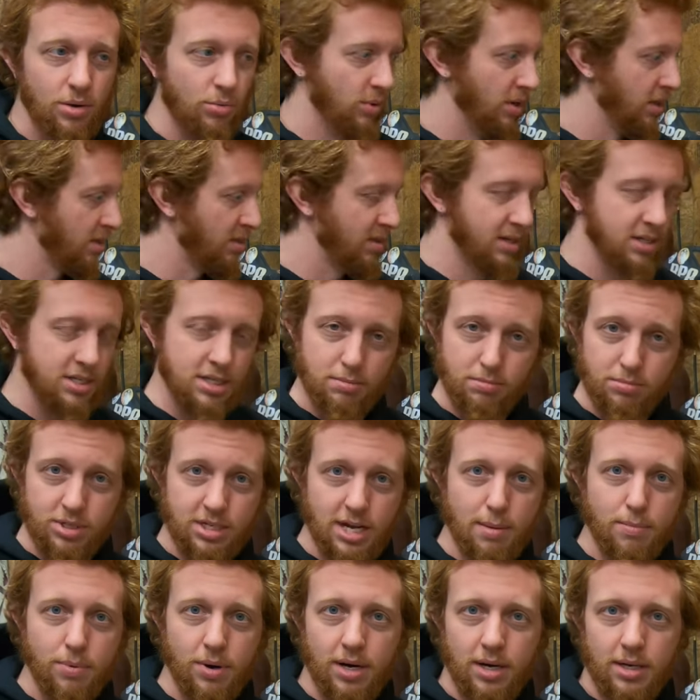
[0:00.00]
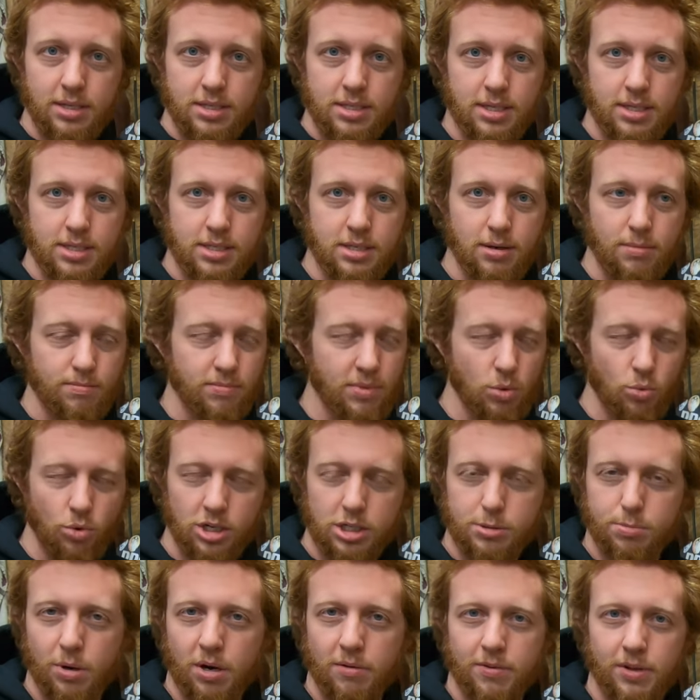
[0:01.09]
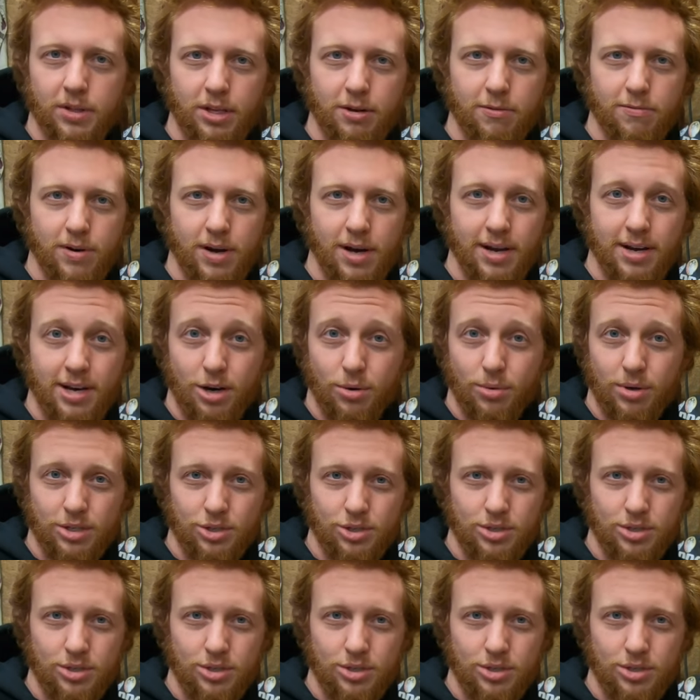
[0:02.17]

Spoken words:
With this separated system, works perfectly fine, no